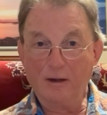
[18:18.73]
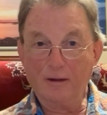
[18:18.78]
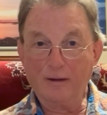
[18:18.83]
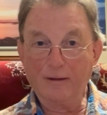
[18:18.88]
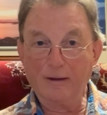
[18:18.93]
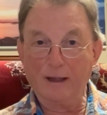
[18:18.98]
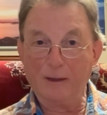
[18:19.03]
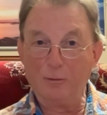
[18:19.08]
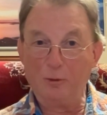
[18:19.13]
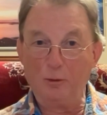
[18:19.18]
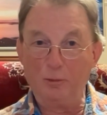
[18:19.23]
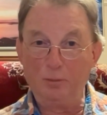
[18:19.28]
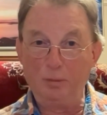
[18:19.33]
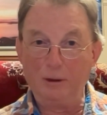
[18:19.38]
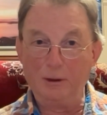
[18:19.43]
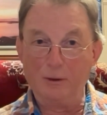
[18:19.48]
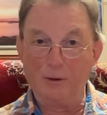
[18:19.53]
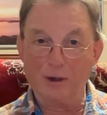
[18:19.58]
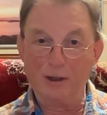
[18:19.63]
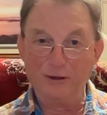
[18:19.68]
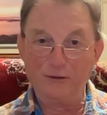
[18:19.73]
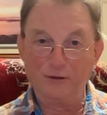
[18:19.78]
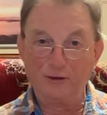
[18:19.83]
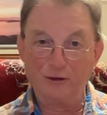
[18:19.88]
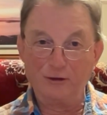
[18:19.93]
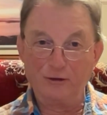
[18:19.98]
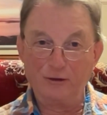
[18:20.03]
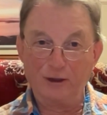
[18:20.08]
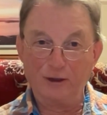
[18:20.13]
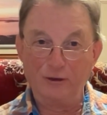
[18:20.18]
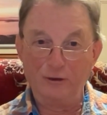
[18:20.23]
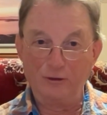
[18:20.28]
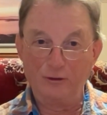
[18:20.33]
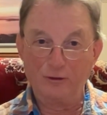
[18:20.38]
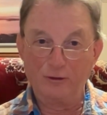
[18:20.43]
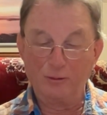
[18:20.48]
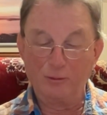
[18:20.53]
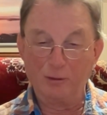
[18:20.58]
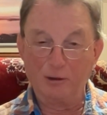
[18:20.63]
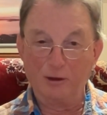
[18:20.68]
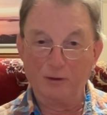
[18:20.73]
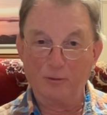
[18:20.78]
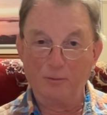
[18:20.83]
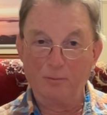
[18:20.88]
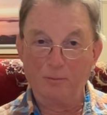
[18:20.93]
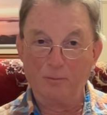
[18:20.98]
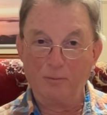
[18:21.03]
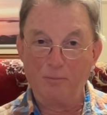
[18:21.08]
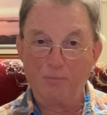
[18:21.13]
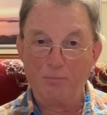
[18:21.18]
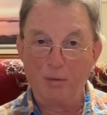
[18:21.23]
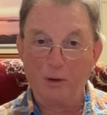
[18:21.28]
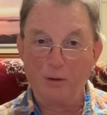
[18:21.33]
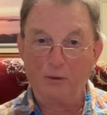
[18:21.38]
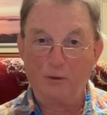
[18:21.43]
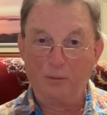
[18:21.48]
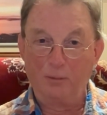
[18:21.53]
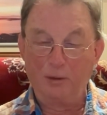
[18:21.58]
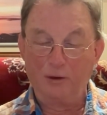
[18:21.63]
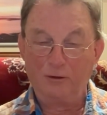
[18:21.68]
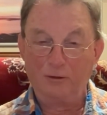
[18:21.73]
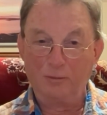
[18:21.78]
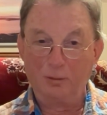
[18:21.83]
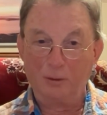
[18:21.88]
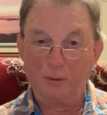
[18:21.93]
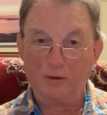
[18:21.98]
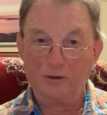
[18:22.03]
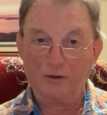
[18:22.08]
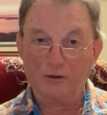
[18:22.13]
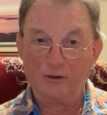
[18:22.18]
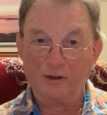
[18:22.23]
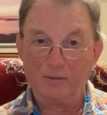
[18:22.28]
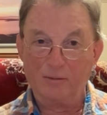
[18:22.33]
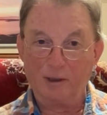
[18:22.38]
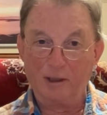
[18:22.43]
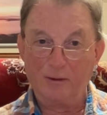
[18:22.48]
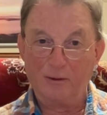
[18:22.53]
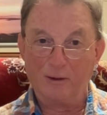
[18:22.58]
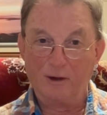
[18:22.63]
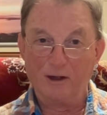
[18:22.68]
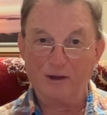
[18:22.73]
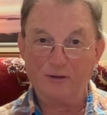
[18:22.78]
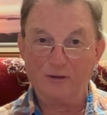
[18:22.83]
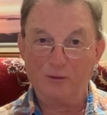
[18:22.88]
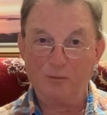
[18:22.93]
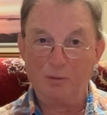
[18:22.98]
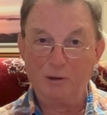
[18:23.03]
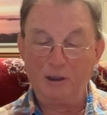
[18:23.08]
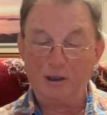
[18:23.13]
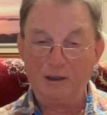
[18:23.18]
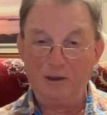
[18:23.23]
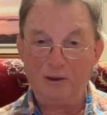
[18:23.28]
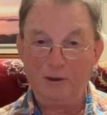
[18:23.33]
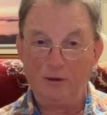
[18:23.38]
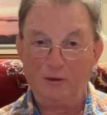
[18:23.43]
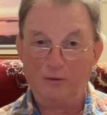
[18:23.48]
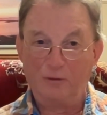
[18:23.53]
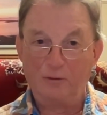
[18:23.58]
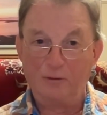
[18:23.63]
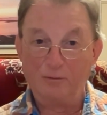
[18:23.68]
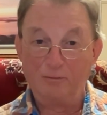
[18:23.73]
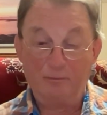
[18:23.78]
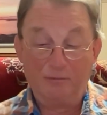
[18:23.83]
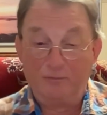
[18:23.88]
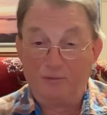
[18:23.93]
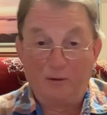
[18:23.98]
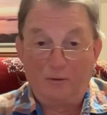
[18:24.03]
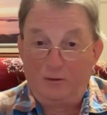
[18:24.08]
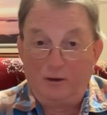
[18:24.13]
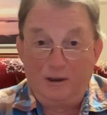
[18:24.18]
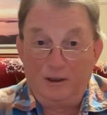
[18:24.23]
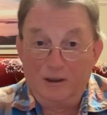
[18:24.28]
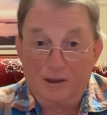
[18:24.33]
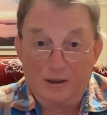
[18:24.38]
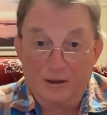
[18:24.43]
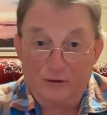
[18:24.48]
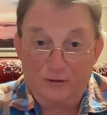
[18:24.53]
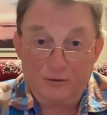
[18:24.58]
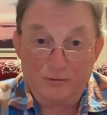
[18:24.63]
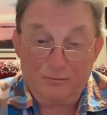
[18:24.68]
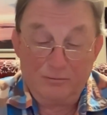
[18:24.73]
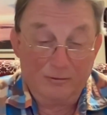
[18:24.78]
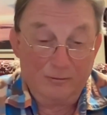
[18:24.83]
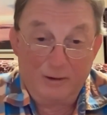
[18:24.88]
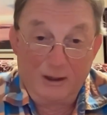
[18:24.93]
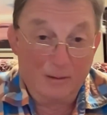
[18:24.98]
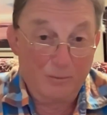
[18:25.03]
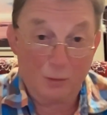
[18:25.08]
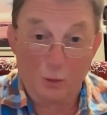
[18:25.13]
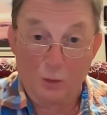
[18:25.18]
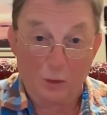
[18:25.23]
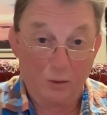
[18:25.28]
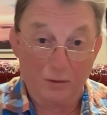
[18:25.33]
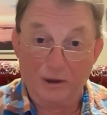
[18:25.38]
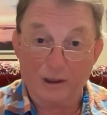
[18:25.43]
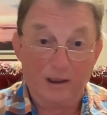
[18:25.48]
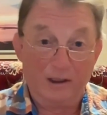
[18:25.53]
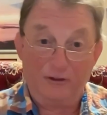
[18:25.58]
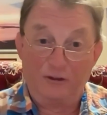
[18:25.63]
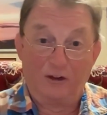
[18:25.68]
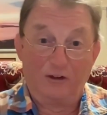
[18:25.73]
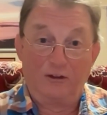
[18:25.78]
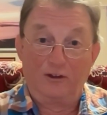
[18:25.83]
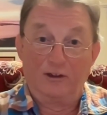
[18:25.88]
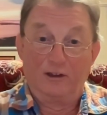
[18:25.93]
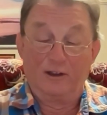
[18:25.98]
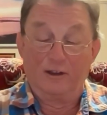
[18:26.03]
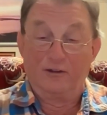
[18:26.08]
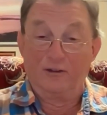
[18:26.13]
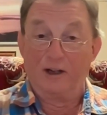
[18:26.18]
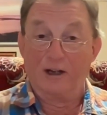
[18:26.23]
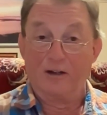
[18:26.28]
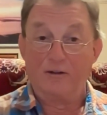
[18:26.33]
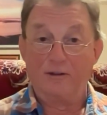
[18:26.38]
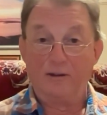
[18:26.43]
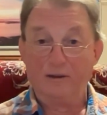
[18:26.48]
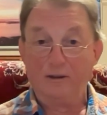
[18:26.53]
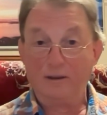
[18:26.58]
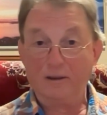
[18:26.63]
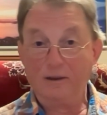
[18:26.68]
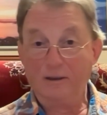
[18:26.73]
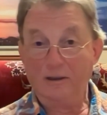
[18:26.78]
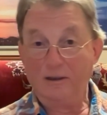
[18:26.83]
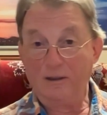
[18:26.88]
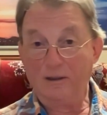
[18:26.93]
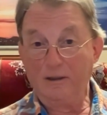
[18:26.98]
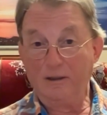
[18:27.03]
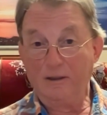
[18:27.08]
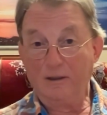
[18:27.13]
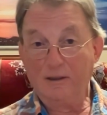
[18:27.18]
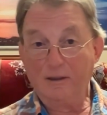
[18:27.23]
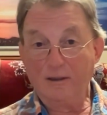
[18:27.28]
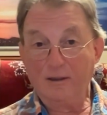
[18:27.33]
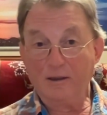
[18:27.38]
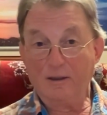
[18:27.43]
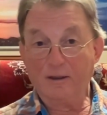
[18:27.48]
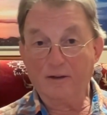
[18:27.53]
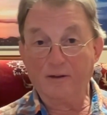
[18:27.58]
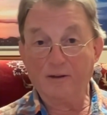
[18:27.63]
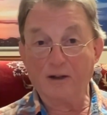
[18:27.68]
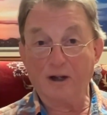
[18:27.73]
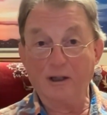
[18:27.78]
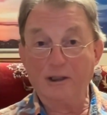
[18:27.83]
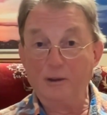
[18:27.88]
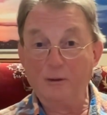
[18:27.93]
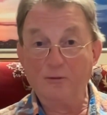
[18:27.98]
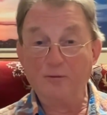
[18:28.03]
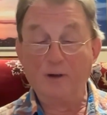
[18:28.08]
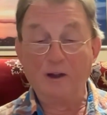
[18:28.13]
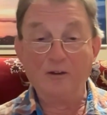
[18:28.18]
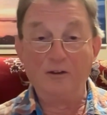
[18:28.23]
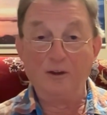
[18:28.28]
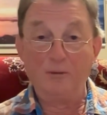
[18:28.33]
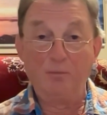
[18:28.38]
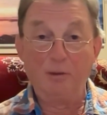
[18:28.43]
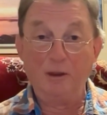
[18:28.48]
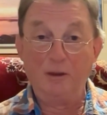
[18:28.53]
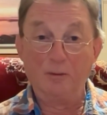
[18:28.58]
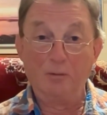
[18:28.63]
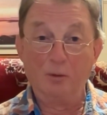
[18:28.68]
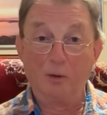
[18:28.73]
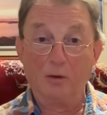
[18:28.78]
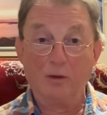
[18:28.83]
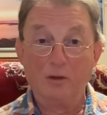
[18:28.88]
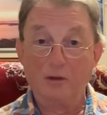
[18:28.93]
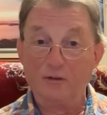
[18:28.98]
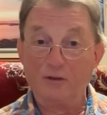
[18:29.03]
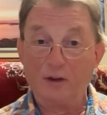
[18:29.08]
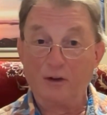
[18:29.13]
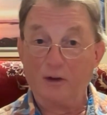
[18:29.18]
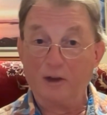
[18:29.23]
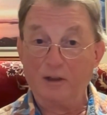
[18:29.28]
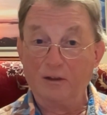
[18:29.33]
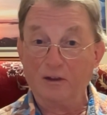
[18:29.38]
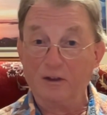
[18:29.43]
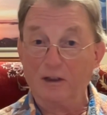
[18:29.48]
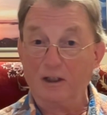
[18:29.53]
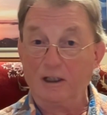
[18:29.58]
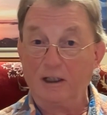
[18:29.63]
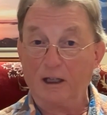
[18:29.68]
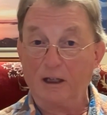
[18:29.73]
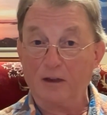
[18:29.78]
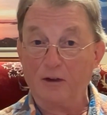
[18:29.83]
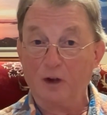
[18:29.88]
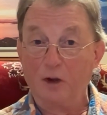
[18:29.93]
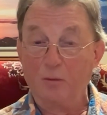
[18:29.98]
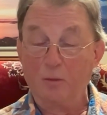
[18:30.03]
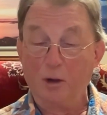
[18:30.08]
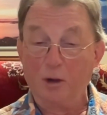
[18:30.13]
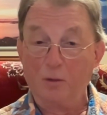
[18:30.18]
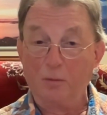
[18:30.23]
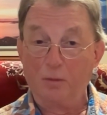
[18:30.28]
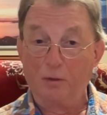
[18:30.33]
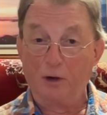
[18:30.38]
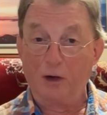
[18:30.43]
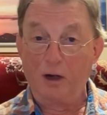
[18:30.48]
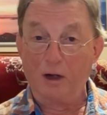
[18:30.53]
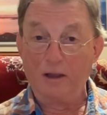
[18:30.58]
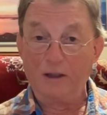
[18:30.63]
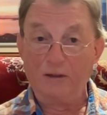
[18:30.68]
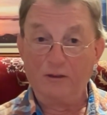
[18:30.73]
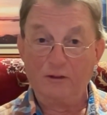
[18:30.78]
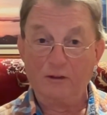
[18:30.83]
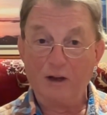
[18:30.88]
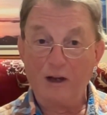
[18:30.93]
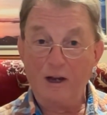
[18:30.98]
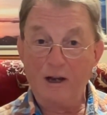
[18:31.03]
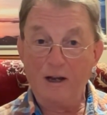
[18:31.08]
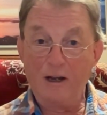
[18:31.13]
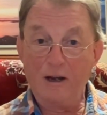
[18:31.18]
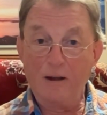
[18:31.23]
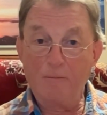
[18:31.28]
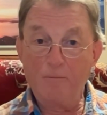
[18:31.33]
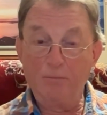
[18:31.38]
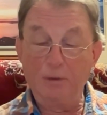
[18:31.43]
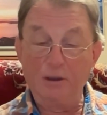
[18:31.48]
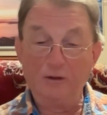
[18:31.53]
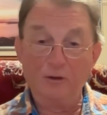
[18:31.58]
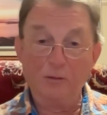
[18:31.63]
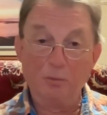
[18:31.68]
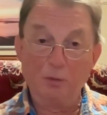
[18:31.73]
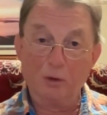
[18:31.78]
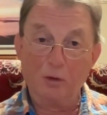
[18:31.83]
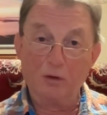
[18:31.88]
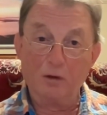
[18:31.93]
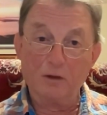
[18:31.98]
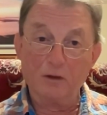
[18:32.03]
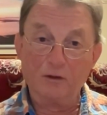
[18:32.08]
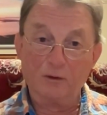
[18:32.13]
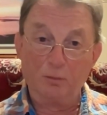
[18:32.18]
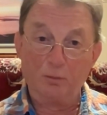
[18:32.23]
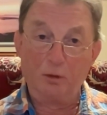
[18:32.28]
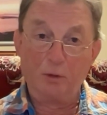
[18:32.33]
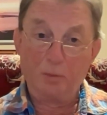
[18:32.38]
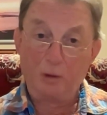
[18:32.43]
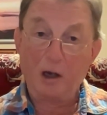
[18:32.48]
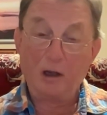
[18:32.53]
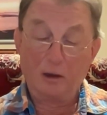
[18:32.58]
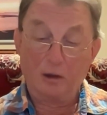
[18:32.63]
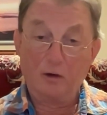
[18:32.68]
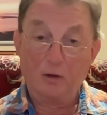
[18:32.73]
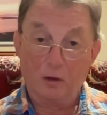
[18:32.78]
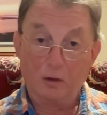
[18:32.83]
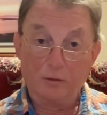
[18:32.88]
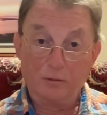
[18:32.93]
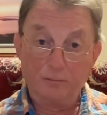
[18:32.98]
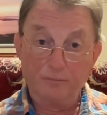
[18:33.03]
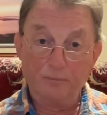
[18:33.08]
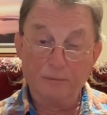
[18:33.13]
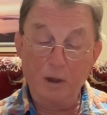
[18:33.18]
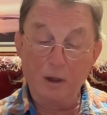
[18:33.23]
that would be quite sensational because both beta blockers and MAOIs have been in use for 50 years, in fact, more, nearly 60 years now. The guy who invented beta blockers, I think, didn't he get a Nobel Prize? Beta blockers propranolol